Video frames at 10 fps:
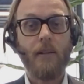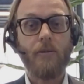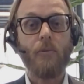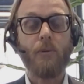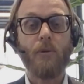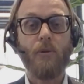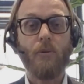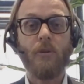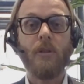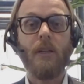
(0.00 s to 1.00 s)
these wells to
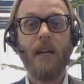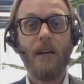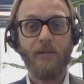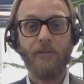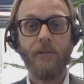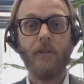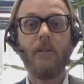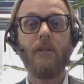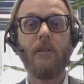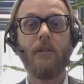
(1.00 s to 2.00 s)
produce enough